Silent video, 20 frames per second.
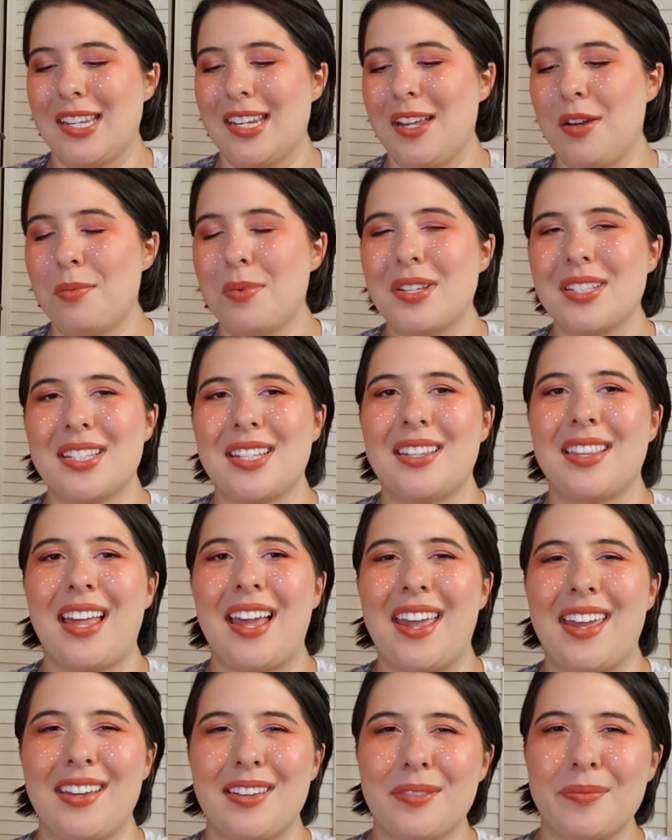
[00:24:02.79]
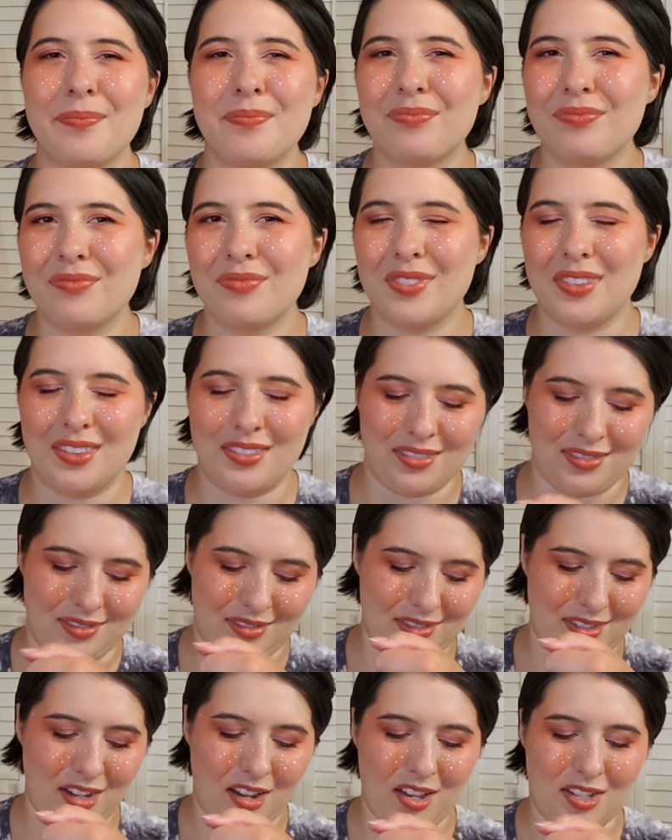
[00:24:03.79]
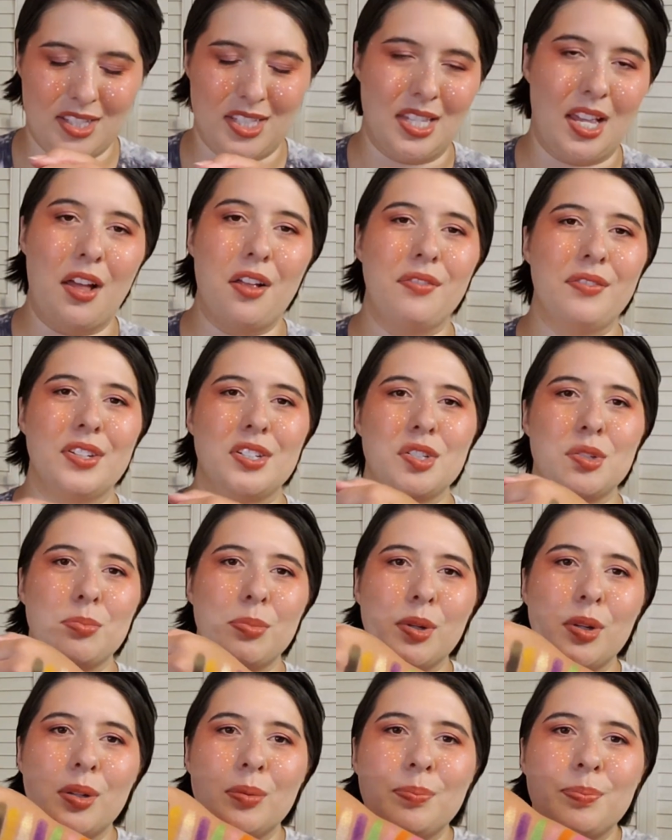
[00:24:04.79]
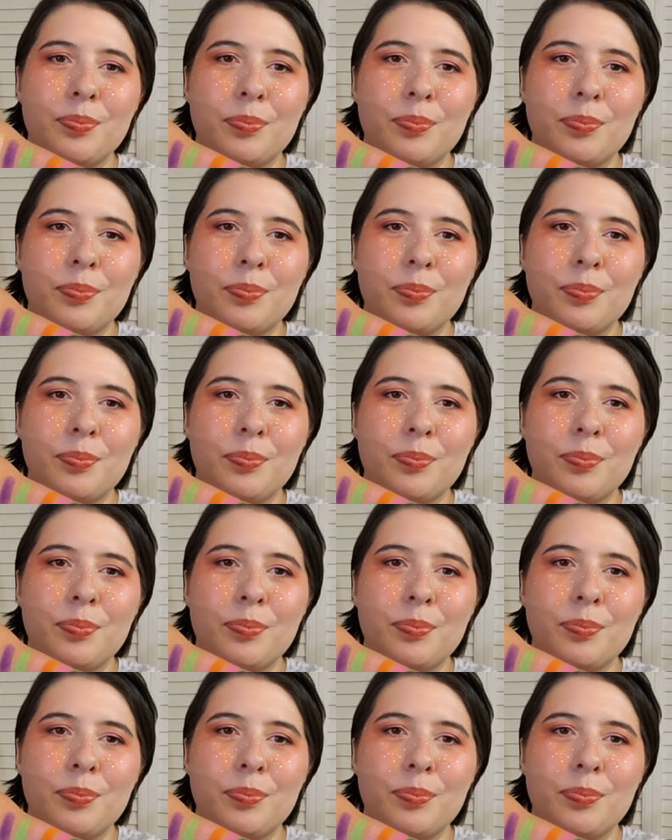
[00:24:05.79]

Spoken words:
It wasn't like unsalvageable,